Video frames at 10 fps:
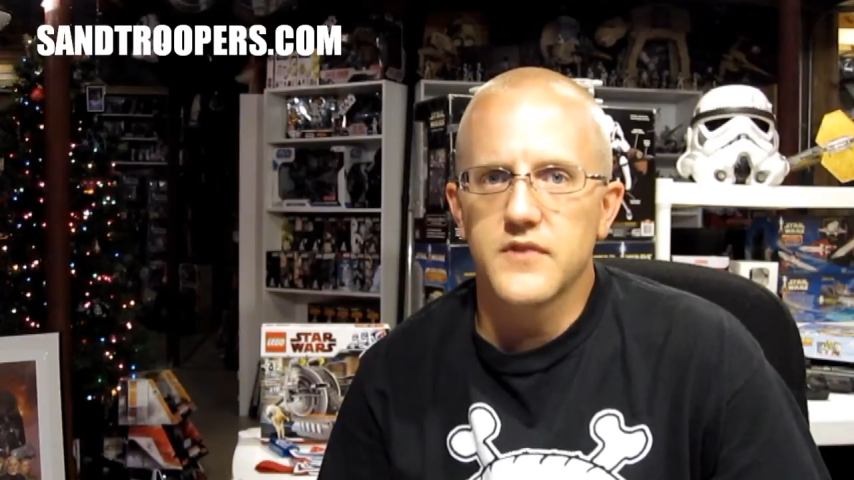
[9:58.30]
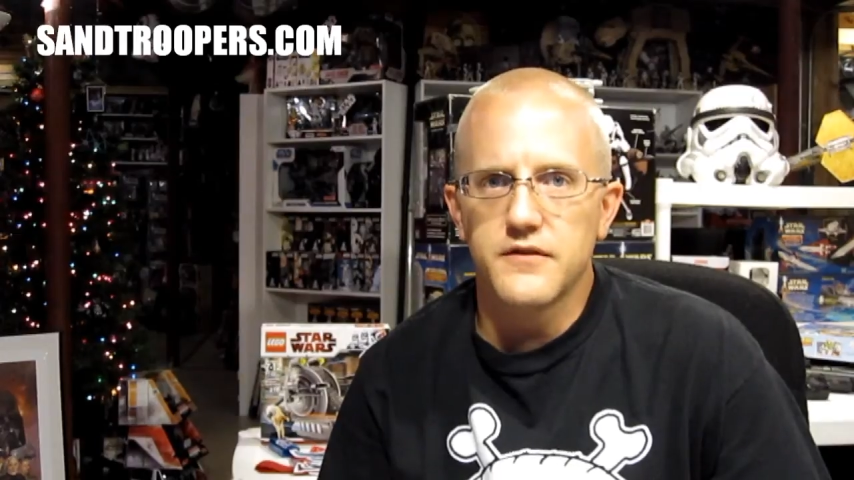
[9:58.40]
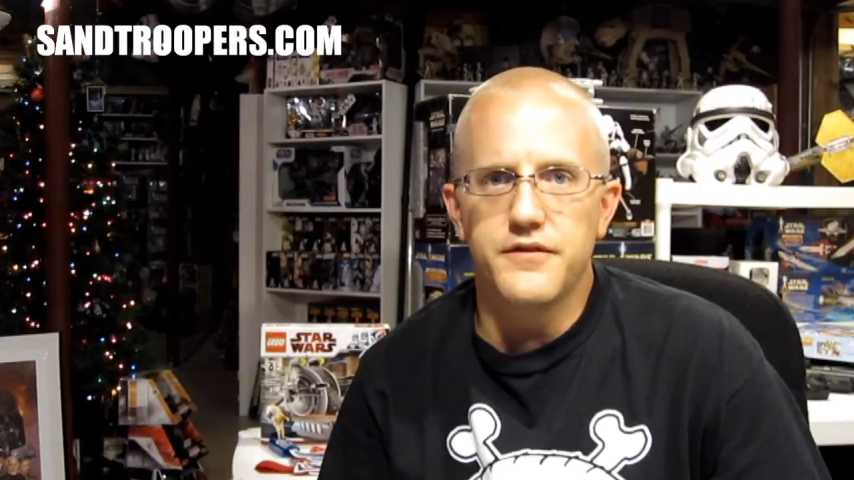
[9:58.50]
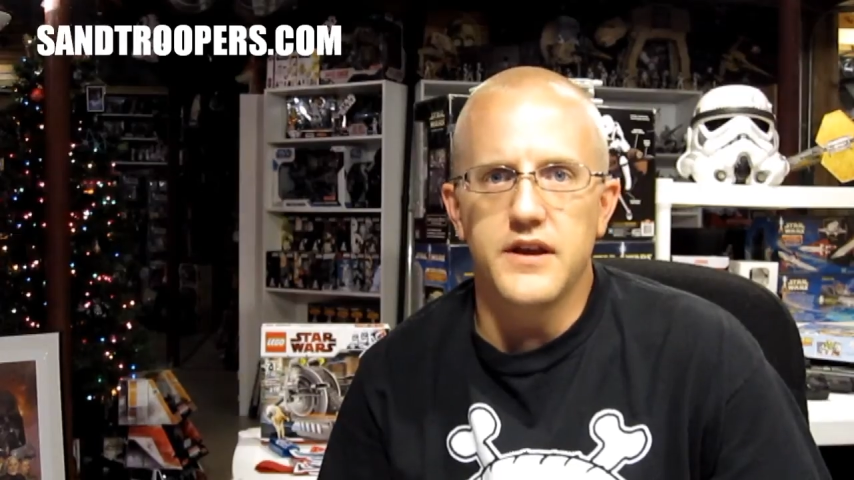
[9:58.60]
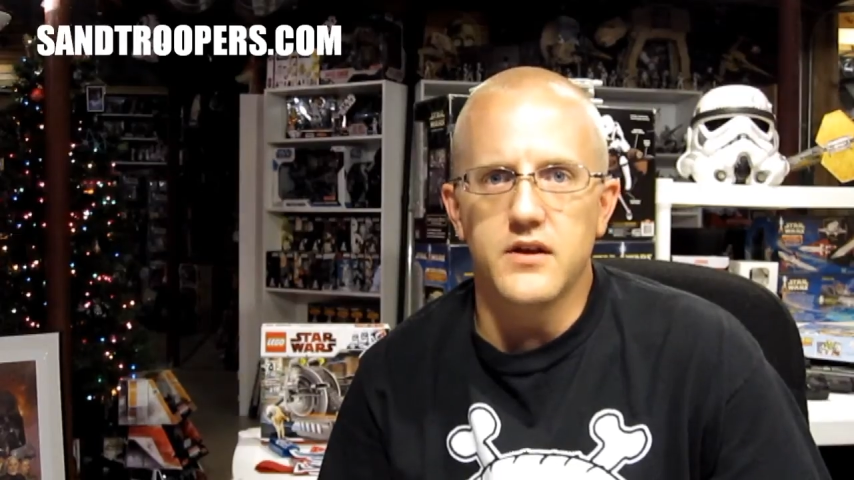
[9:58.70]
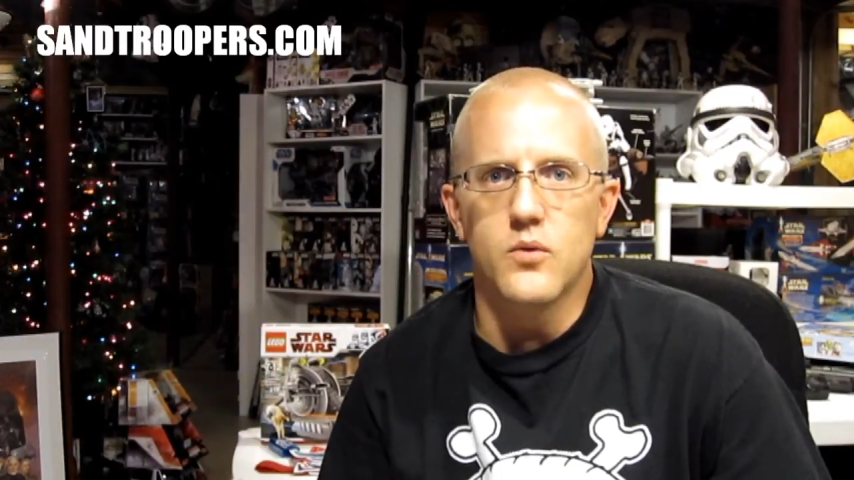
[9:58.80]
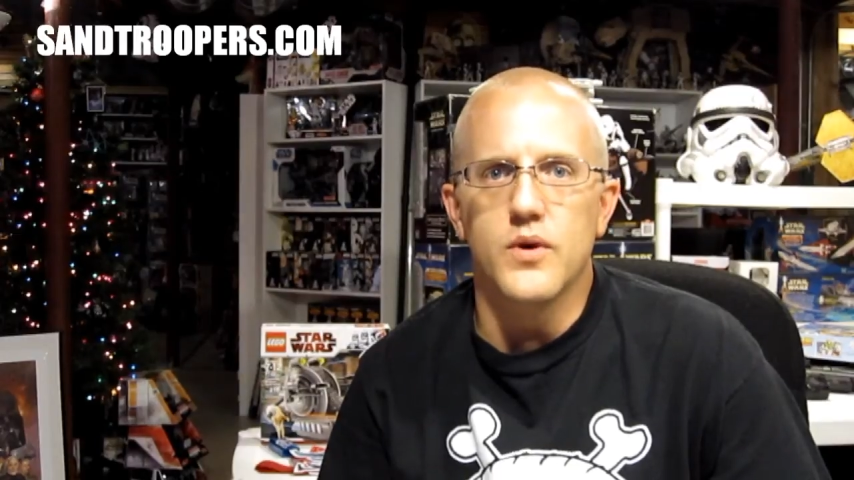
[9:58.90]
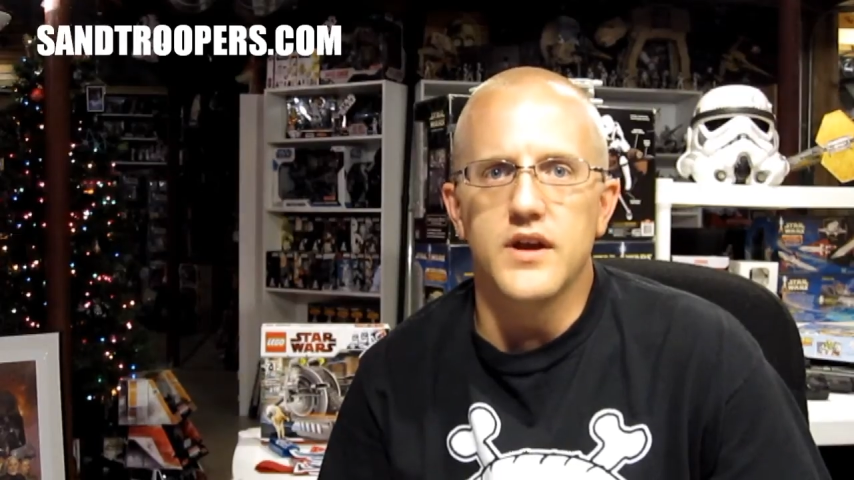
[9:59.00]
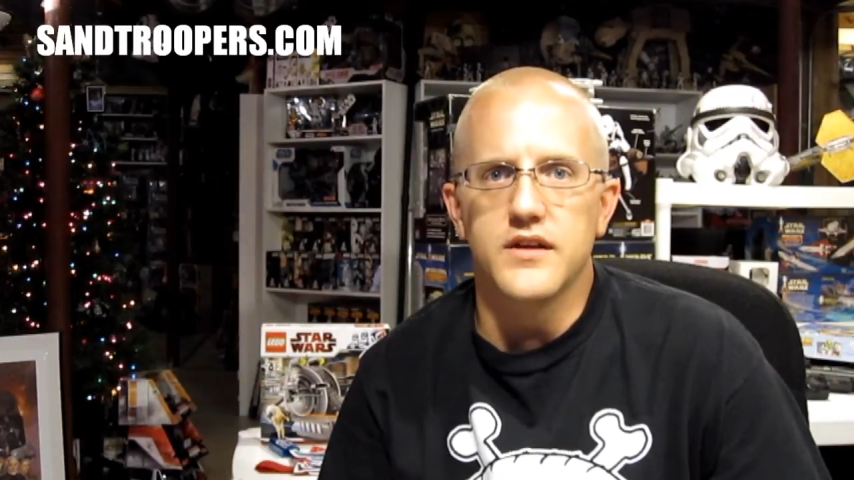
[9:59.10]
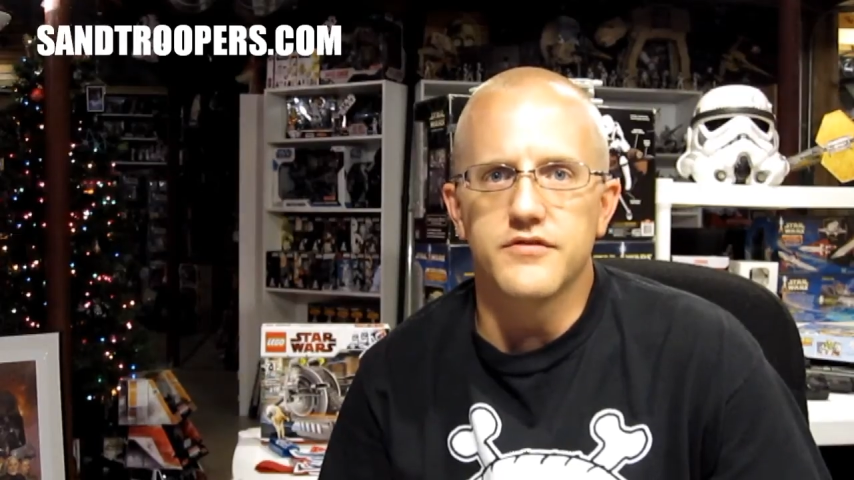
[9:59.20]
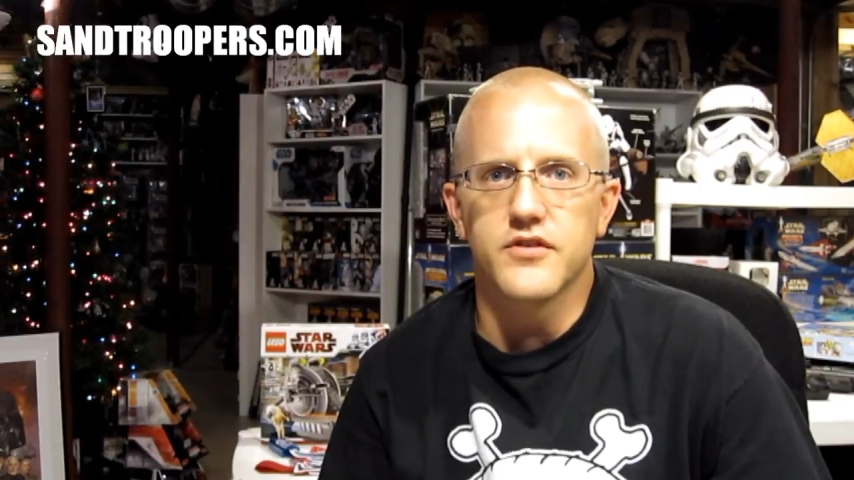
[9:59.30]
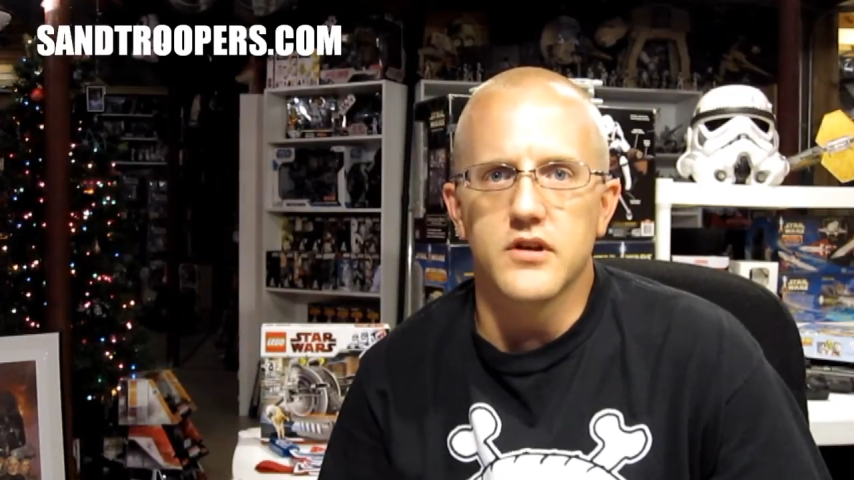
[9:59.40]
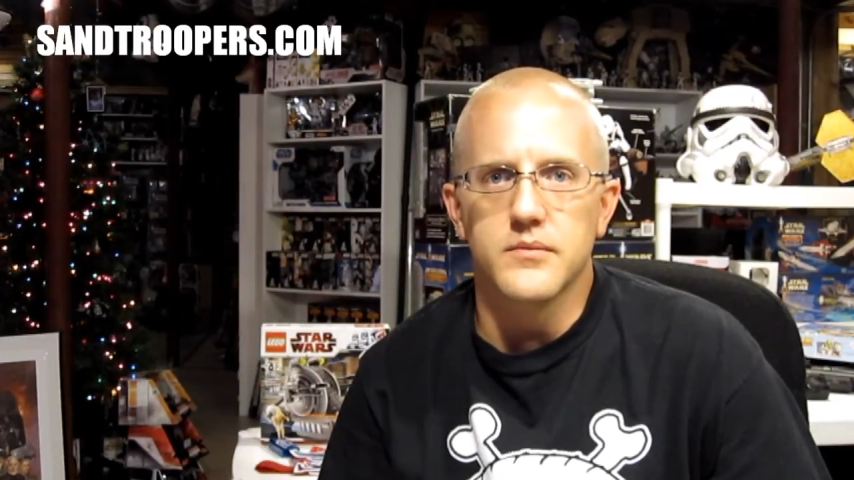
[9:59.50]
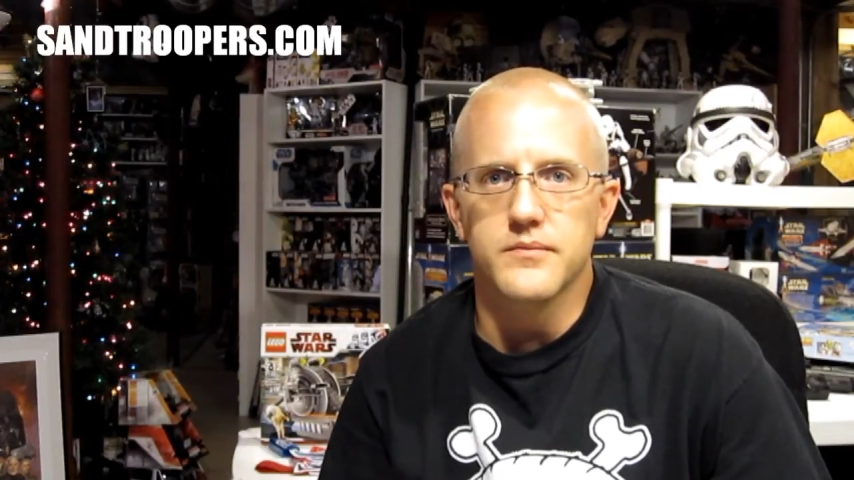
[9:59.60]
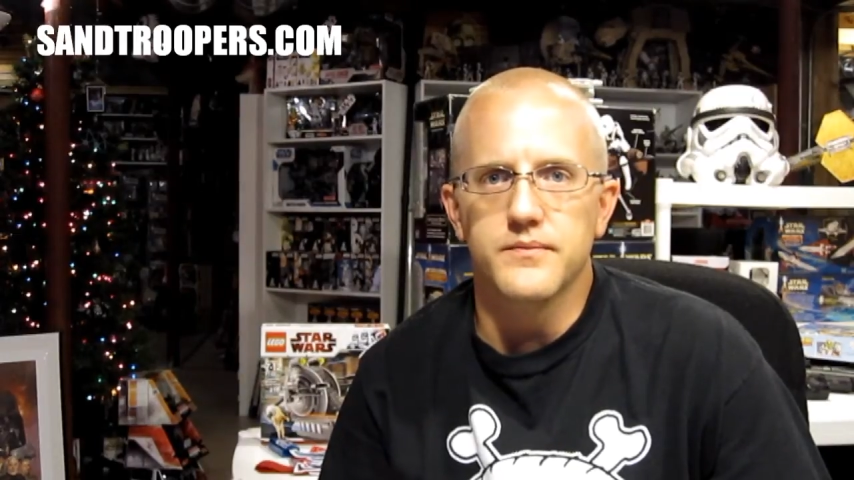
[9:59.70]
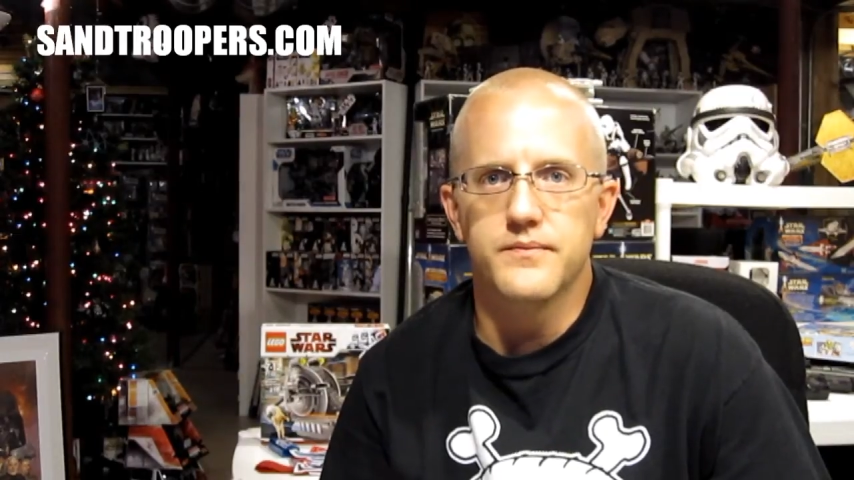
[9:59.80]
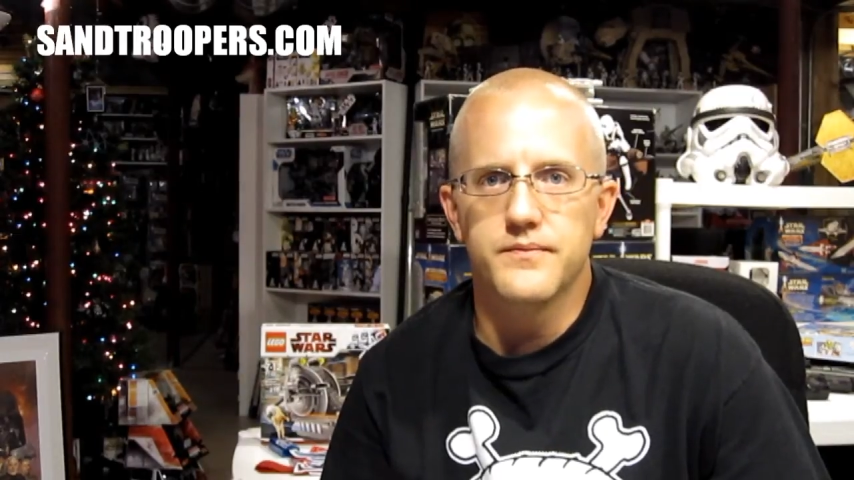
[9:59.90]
fading away from